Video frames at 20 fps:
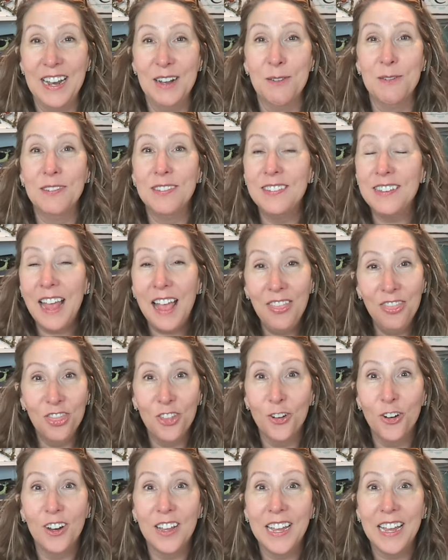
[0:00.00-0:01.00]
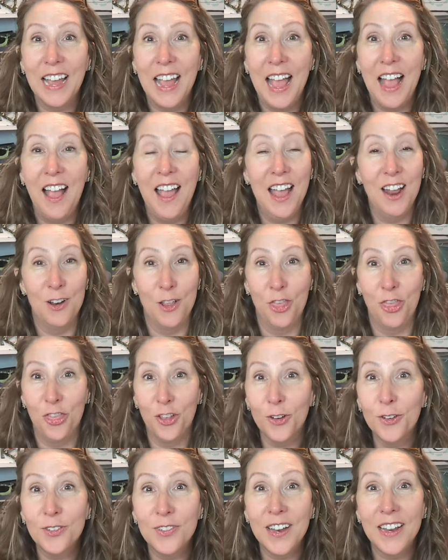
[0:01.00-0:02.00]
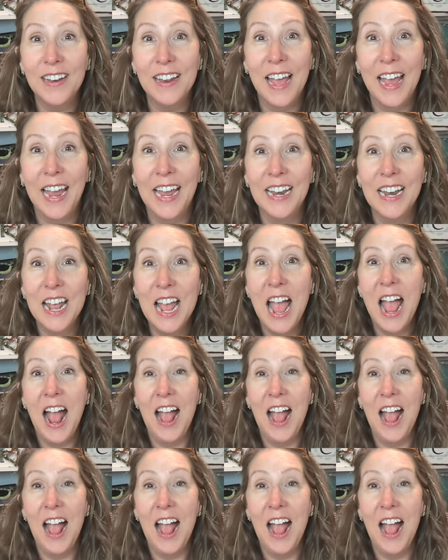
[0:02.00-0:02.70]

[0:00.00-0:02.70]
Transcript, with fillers: It was 10:30 on a Thursday night,